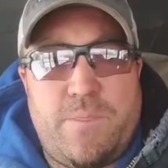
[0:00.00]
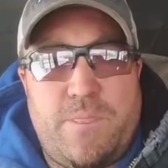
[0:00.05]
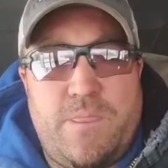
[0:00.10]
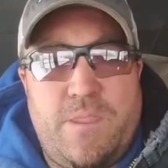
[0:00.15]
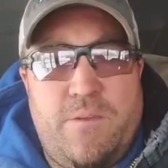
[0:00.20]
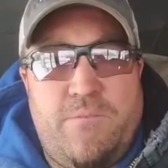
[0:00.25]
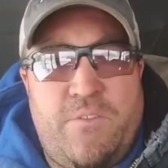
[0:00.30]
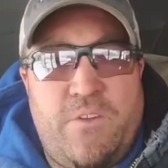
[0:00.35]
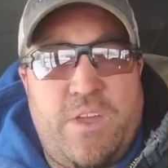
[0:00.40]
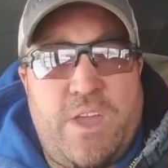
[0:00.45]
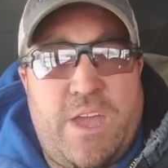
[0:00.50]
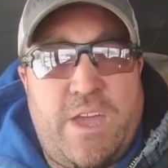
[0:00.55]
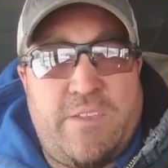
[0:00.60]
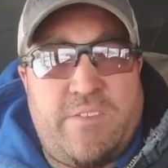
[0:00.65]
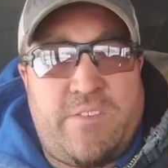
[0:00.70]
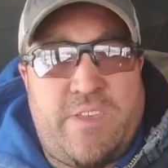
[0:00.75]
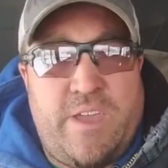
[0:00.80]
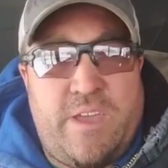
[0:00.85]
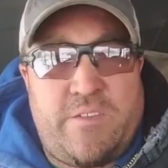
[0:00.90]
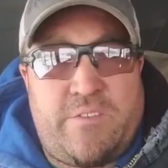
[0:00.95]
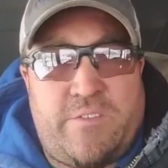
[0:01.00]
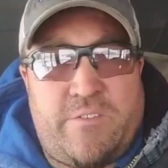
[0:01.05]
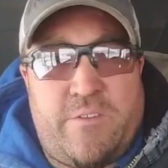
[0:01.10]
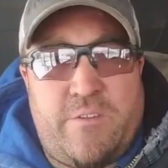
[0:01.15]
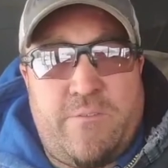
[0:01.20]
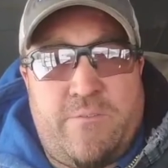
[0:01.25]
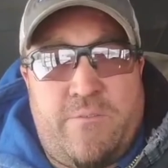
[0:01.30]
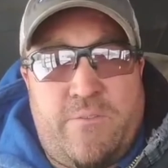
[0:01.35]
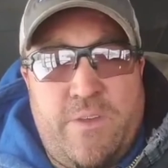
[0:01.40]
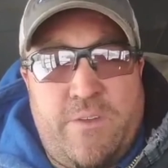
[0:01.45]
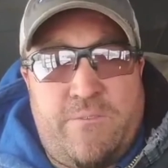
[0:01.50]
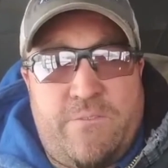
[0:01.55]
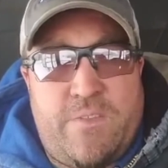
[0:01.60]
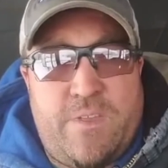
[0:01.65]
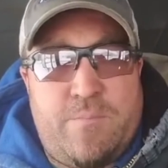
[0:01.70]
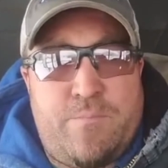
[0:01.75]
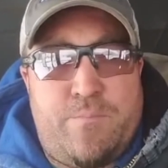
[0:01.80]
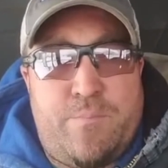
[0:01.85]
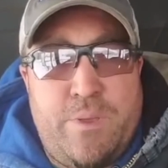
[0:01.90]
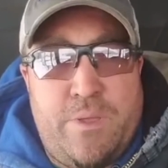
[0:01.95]
If you guys guessed
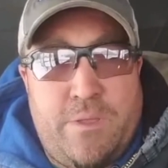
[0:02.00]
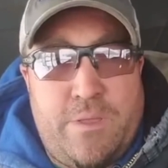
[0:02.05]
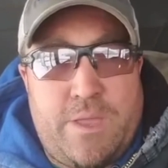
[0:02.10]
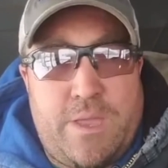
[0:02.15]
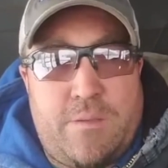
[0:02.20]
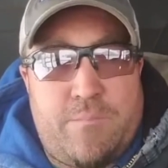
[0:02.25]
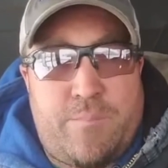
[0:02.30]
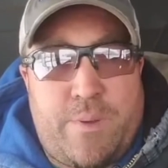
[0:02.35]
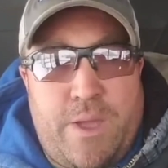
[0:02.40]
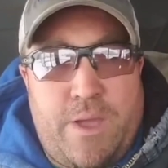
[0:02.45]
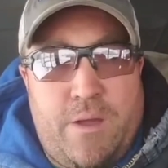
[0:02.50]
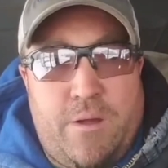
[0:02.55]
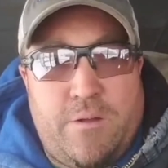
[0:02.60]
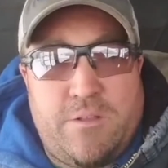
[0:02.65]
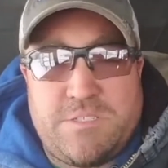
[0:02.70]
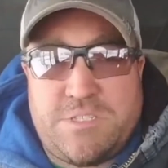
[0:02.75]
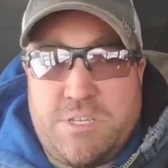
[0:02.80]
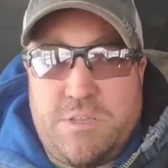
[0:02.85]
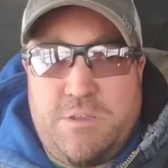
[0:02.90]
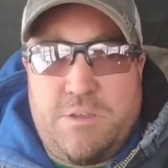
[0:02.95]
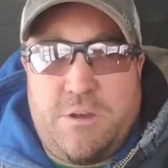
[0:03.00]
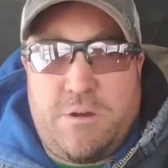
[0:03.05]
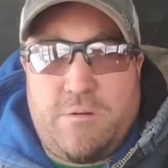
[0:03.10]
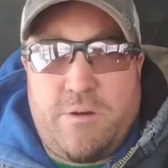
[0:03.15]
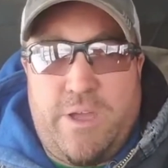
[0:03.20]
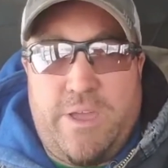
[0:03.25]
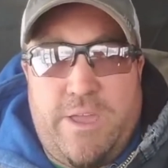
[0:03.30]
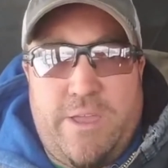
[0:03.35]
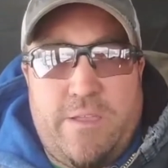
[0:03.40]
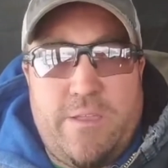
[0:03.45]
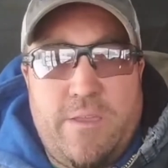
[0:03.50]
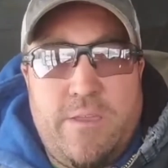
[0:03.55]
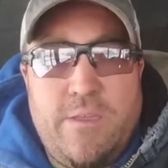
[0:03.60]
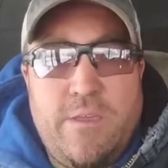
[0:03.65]
50 billion pounds, you're right.